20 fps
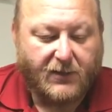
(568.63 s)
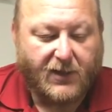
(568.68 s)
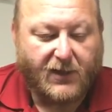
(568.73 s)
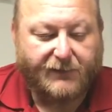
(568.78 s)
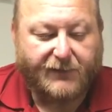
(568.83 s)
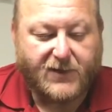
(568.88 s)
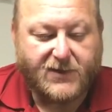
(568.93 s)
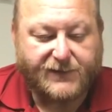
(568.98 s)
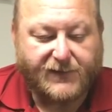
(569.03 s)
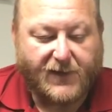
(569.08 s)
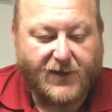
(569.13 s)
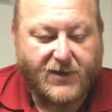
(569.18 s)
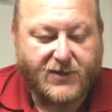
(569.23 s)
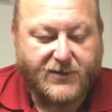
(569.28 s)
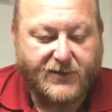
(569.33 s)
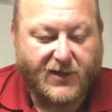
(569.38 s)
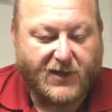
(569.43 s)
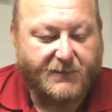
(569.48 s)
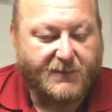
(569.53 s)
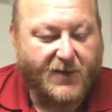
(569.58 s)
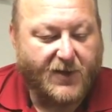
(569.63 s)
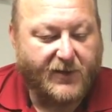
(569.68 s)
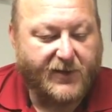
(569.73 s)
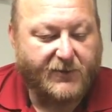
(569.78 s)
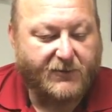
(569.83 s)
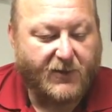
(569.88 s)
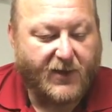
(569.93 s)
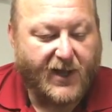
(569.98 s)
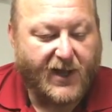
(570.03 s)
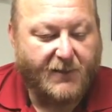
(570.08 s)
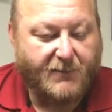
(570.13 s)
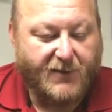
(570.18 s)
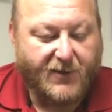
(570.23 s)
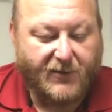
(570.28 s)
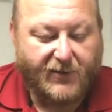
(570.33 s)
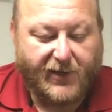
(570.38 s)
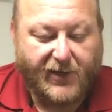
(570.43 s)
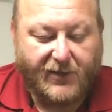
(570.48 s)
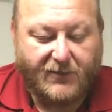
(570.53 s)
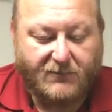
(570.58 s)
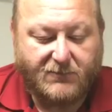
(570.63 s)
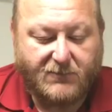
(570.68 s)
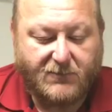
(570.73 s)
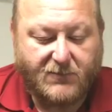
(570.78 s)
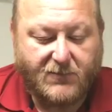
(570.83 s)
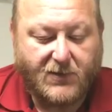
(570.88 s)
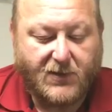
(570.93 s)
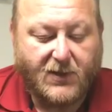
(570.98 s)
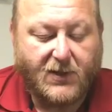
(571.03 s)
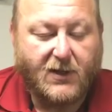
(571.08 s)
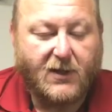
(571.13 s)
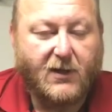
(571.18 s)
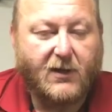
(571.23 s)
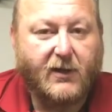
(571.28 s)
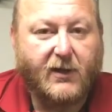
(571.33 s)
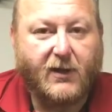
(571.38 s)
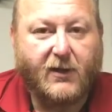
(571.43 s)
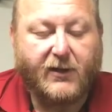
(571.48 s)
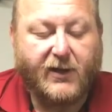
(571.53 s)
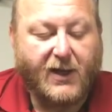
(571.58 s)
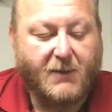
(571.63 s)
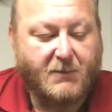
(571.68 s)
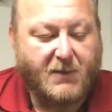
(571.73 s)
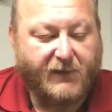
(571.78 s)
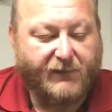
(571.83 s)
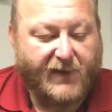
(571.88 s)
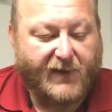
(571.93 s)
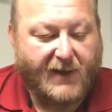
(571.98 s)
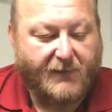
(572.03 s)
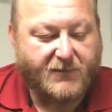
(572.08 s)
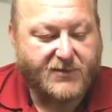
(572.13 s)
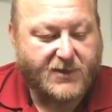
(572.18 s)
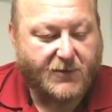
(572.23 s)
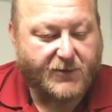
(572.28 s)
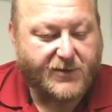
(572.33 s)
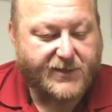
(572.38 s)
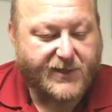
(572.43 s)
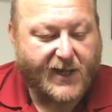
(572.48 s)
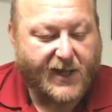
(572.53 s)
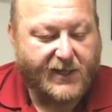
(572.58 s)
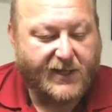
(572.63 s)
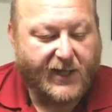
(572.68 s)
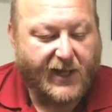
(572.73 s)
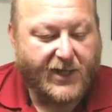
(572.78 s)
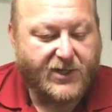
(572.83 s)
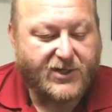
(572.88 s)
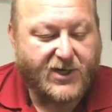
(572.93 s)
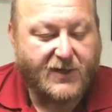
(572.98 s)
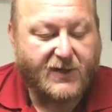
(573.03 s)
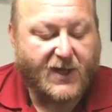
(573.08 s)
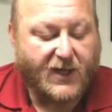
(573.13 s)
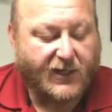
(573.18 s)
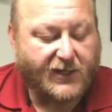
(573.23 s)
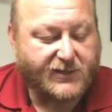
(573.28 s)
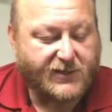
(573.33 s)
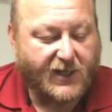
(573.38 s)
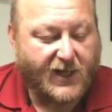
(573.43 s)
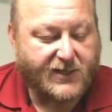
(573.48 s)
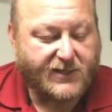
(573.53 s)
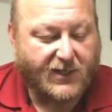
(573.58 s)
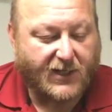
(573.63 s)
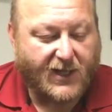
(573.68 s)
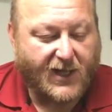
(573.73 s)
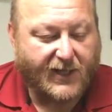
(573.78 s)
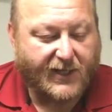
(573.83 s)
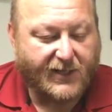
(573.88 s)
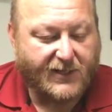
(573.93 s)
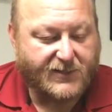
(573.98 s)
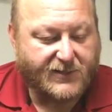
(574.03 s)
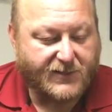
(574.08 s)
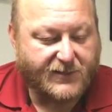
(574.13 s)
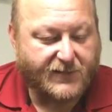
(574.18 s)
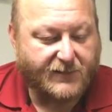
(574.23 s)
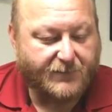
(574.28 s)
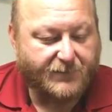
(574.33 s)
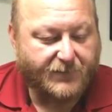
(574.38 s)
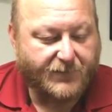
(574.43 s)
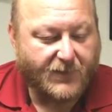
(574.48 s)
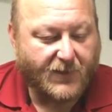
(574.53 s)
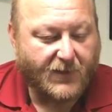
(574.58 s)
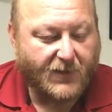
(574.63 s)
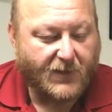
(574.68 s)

Now, for as far as durability and reliability, the MP5 has always gotten the edge on that because it has a locking system.